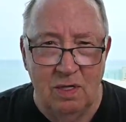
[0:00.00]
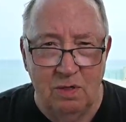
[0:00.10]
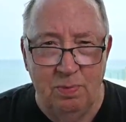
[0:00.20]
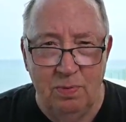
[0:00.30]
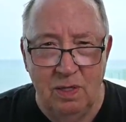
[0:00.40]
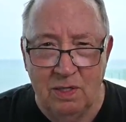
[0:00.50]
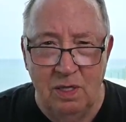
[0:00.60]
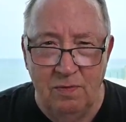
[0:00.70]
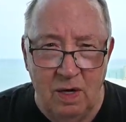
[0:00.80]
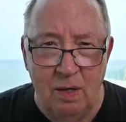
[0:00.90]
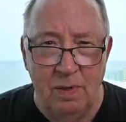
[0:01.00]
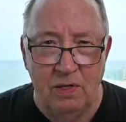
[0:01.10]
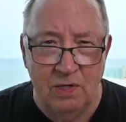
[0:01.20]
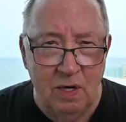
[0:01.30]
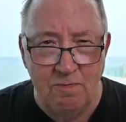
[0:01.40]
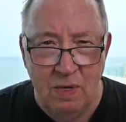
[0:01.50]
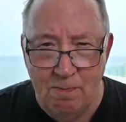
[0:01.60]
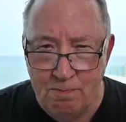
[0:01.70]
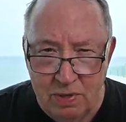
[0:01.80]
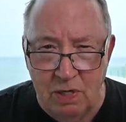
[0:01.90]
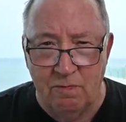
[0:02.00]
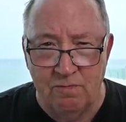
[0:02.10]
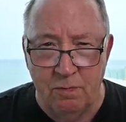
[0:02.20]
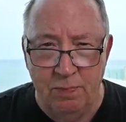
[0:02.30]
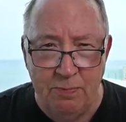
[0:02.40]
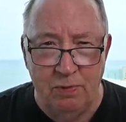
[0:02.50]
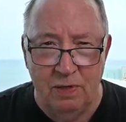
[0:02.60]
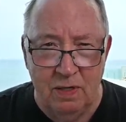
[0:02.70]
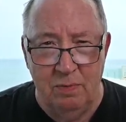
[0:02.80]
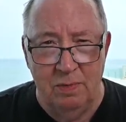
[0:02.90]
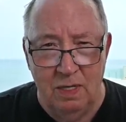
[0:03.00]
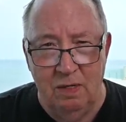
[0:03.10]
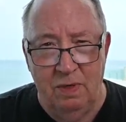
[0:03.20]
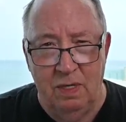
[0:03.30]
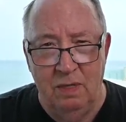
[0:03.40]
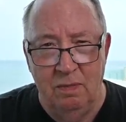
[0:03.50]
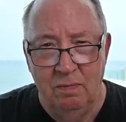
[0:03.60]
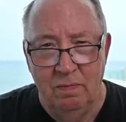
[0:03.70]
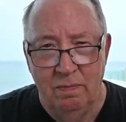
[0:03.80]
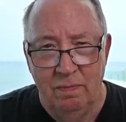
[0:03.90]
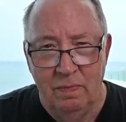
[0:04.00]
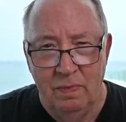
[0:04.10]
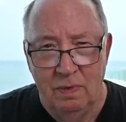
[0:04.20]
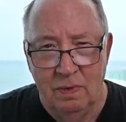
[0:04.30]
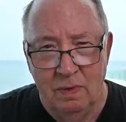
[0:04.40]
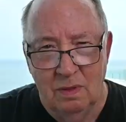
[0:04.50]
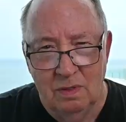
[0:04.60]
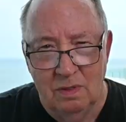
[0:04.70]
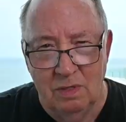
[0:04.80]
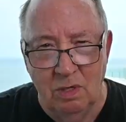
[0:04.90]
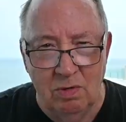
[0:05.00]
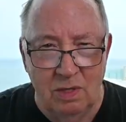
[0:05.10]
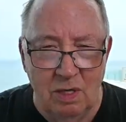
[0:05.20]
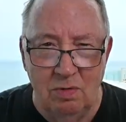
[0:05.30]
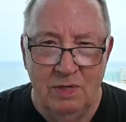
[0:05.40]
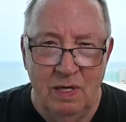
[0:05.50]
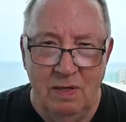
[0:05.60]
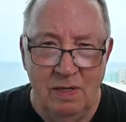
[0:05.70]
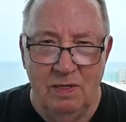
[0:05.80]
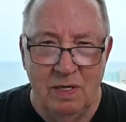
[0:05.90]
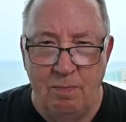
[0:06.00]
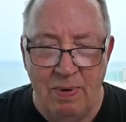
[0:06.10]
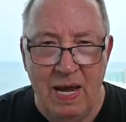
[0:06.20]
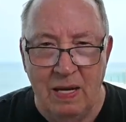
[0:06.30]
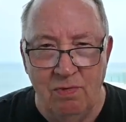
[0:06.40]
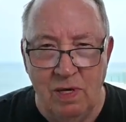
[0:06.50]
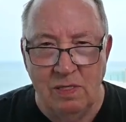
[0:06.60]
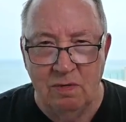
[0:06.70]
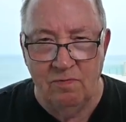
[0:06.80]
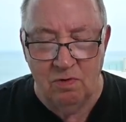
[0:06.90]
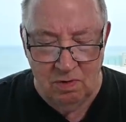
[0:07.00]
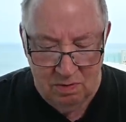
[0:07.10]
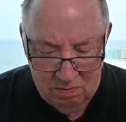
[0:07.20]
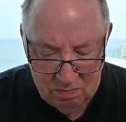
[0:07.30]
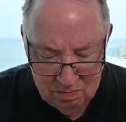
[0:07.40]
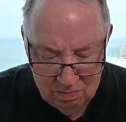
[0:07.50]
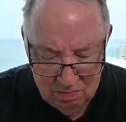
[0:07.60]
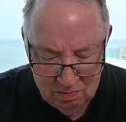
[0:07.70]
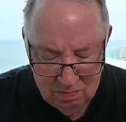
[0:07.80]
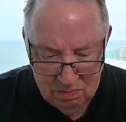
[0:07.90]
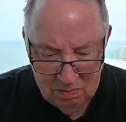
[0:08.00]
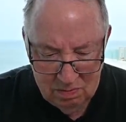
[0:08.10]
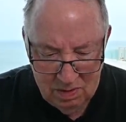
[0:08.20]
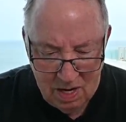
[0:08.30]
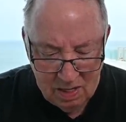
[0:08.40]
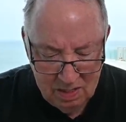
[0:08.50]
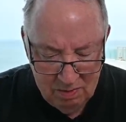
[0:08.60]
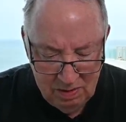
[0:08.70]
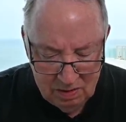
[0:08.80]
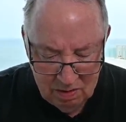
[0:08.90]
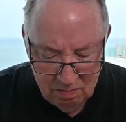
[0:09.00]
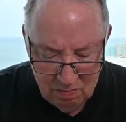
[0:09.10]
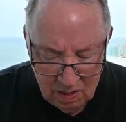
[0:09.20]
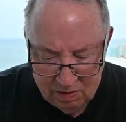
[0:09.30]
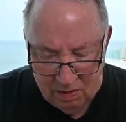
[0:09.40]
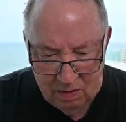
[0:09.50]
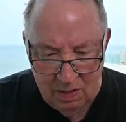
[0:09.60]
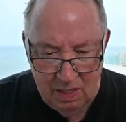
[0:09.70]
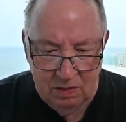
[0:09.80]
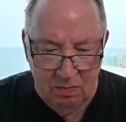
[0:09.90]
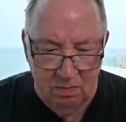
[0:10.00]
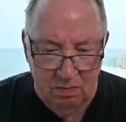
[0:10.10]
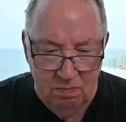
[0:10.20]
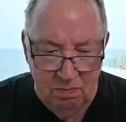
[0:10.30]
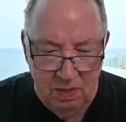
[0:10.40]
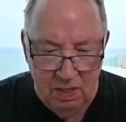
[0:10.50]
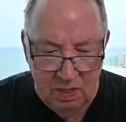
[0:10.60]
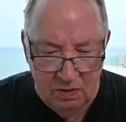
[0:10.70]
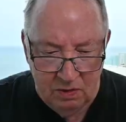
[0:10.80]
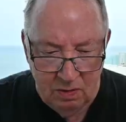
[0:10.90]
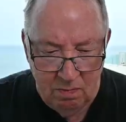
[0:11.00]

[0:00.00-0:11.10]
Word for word: It's, it's development, it's stuff being built for people to come and live in. So don't, don't say this is a bad reason for not coming to Manta. That's BS.